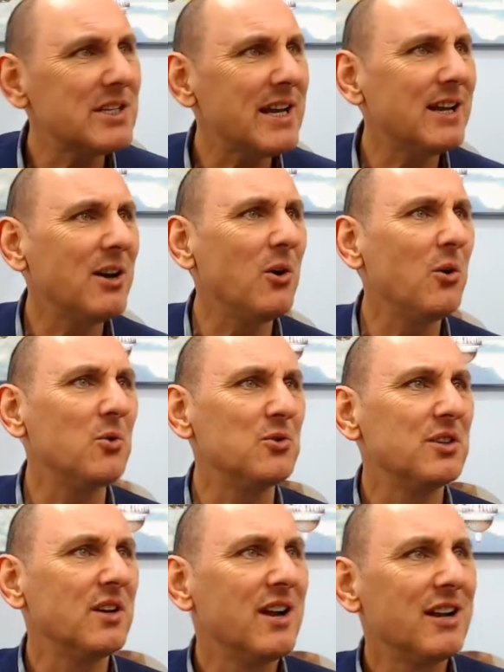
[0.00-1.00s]

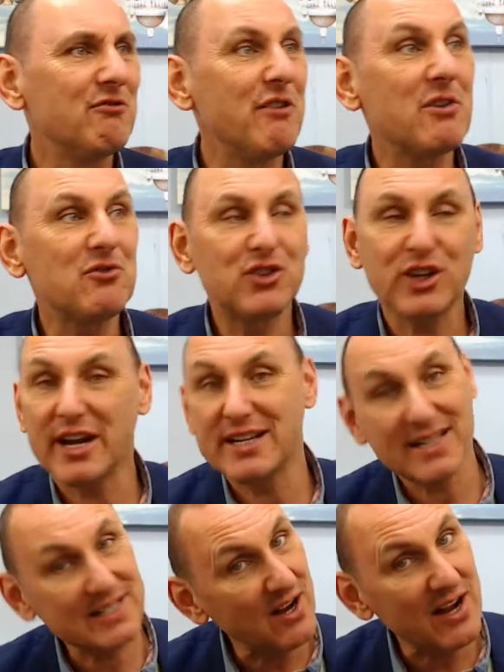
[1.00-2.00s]
called? Grilled cheese
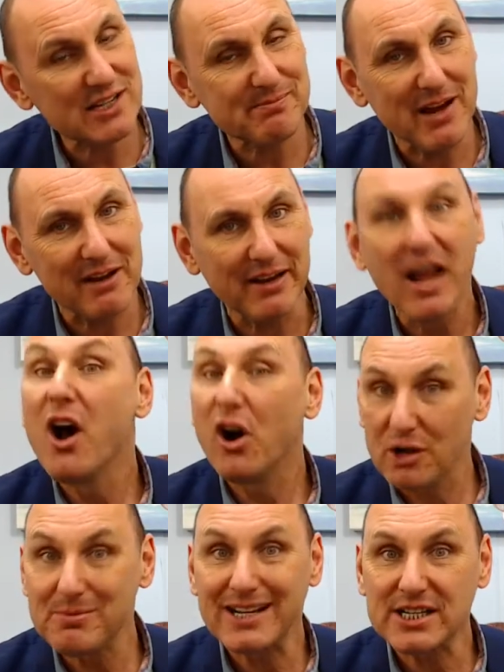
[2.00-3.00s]
is nice, Mary,
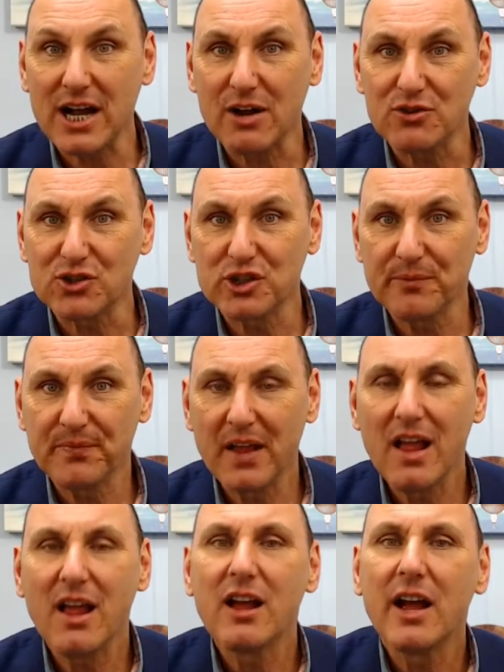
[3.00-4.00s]
on a bit of toast.
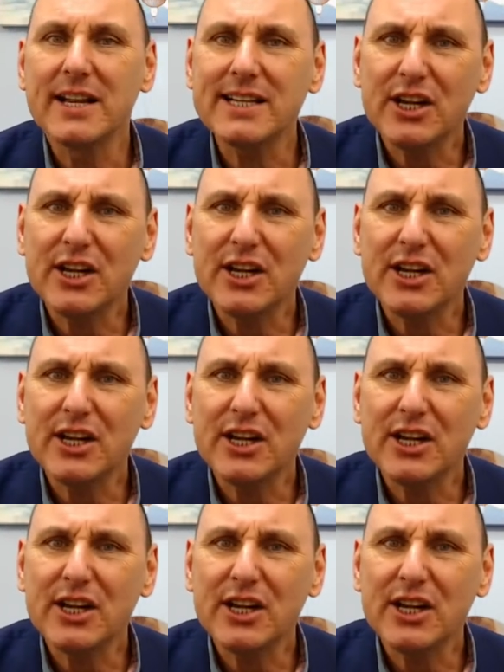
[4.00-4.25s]
Is it